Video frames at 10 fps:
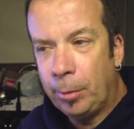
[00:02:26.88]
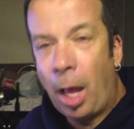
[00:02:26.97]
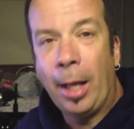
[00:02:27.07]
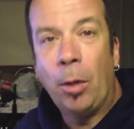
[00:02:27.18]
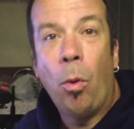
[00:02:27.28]

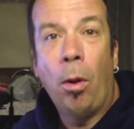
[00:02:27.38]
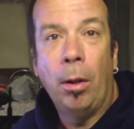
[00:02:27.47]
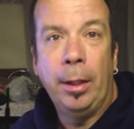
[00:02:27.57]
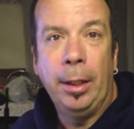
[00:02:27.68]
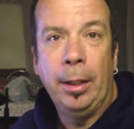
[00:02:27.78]
high
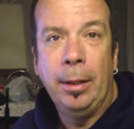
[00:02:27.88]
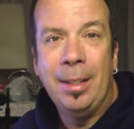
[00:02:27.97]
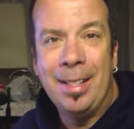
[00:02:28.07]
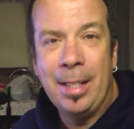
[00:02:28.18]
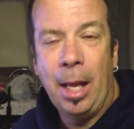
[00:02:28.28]
quality
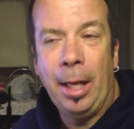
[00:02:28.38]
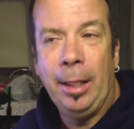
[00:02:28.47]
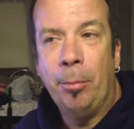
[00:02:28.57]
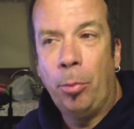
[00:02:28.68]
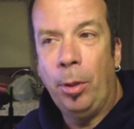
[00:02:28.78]
design
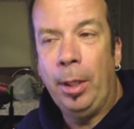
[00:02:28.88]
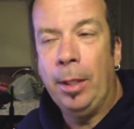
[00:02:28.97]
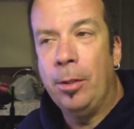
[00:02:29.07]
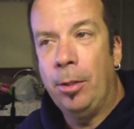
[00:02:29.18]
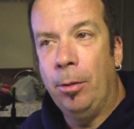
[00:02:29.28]
put
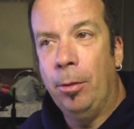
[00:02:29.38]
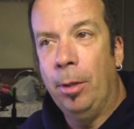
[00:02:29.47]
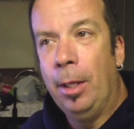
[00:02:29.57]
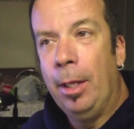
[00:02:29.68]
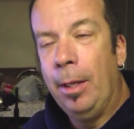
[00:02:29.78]
into
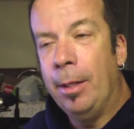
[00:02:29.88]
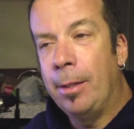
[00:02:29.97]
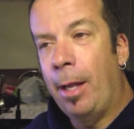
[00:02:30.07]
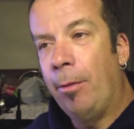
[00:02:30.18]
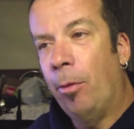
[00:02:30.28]
this
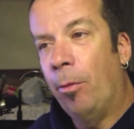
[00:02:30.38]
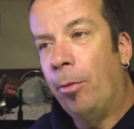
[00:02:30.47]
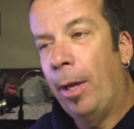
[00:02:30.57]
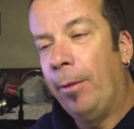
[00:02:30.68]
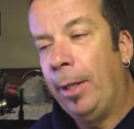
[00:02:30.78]
iPhone
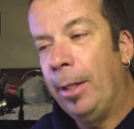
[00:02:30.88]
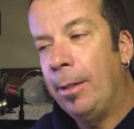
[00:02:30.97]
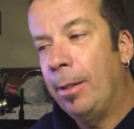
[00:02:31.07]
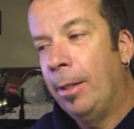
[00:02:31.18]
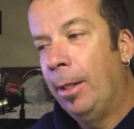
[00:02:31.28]
5 case.